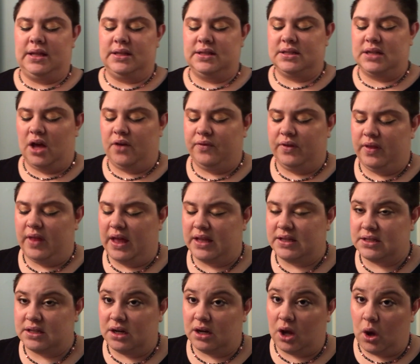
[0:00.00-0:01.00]
and stuff, and
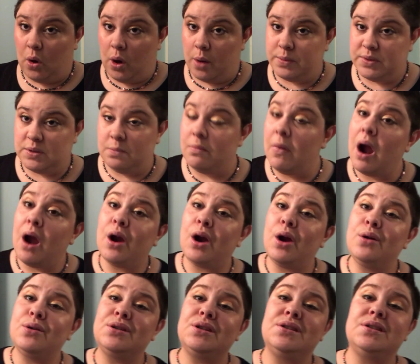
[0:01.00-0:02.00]
that's going to go up
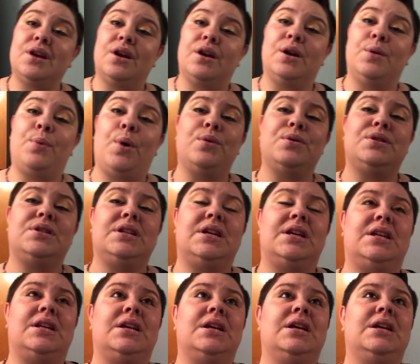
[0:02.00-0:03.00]
tomorrow since I already
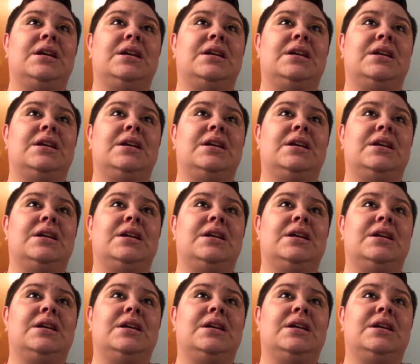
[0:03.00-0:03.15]
posted